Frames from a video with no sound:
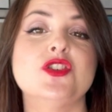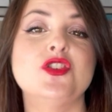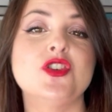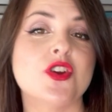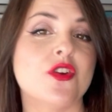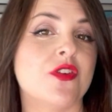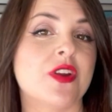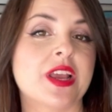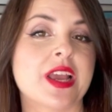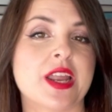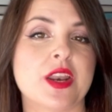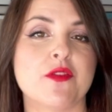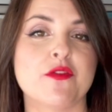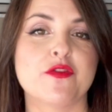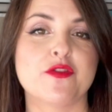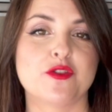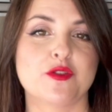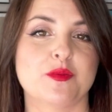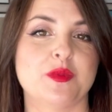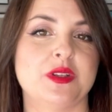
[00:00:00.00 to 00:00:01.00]
during an
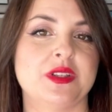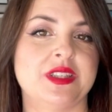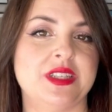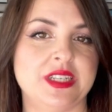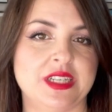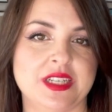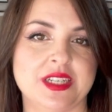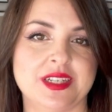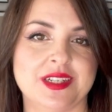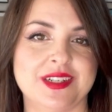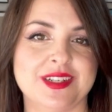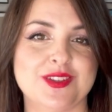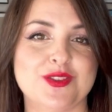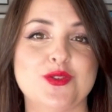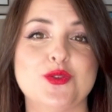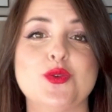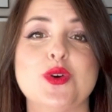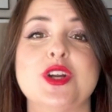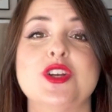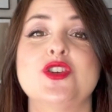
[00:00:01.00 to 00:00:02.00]
informal dinner
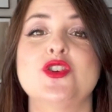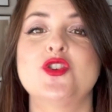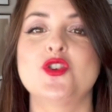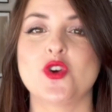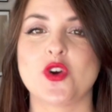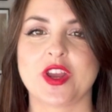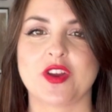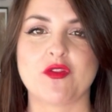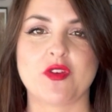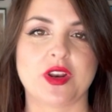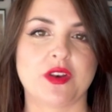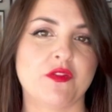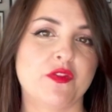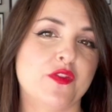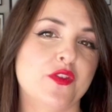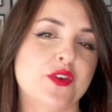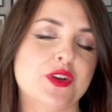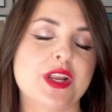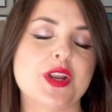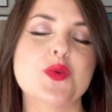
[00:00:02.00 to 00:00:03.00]
to enjoy great
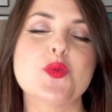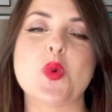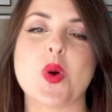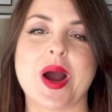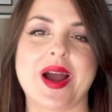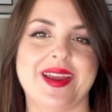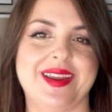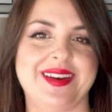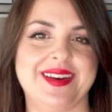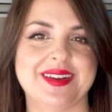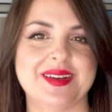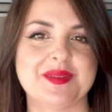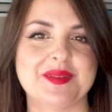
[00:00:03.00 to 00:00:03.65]
food and wine.